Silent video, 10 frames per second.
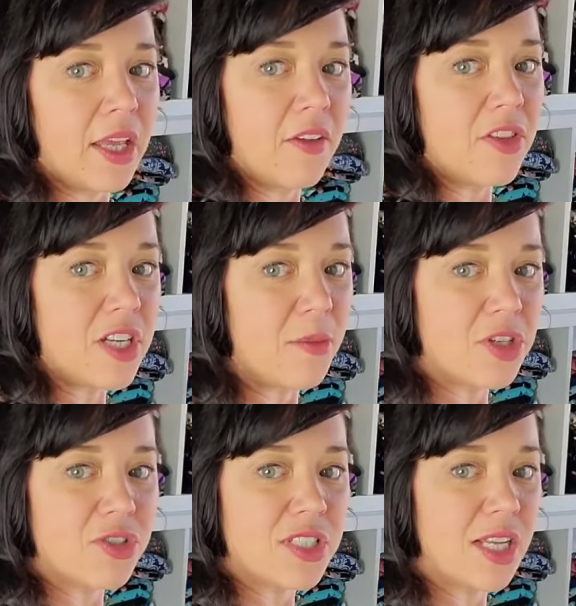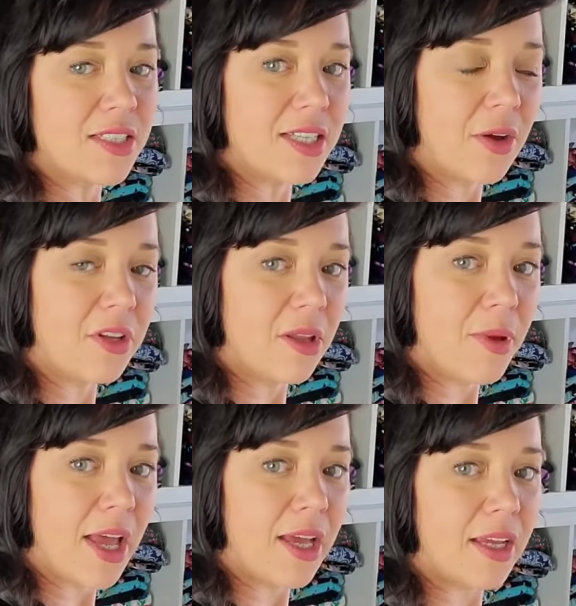If the tape measure slides down in the
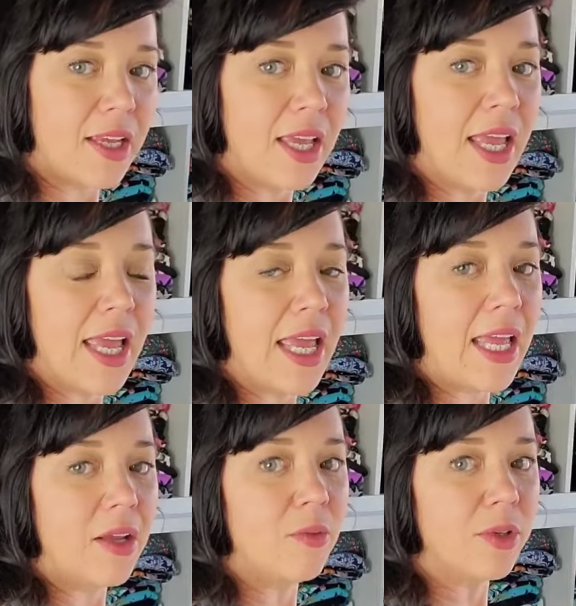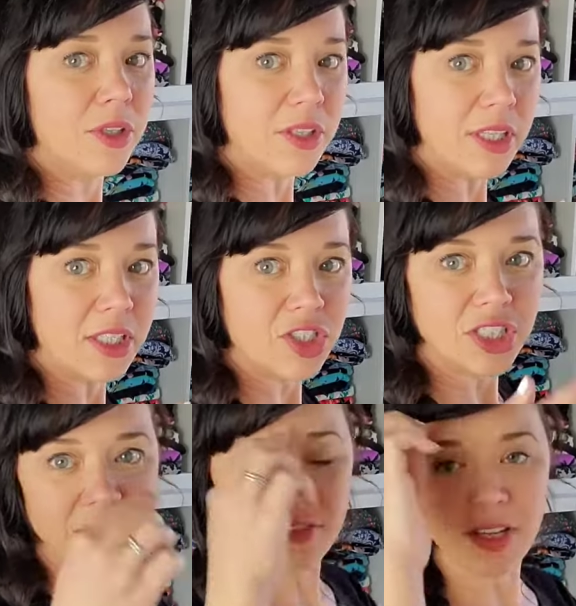back, it will
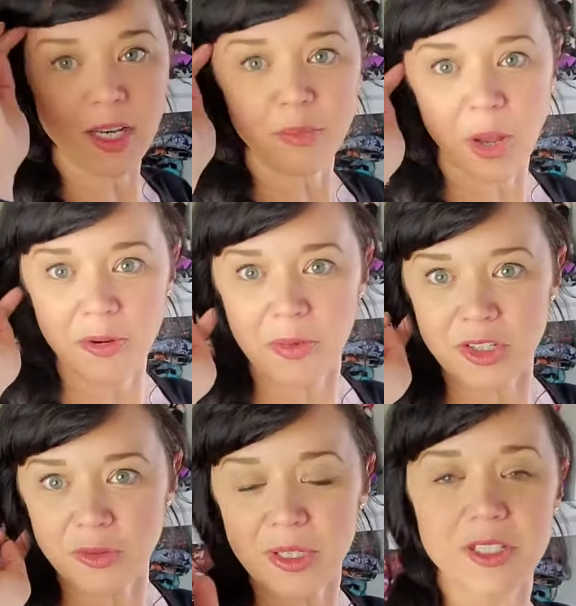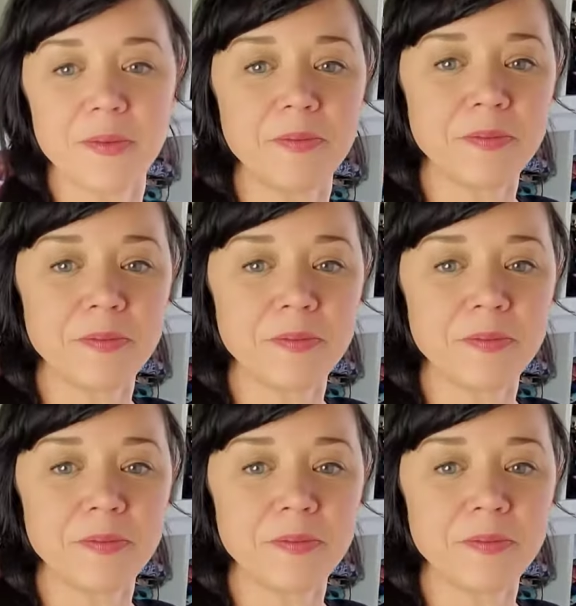achieve an improper measurement.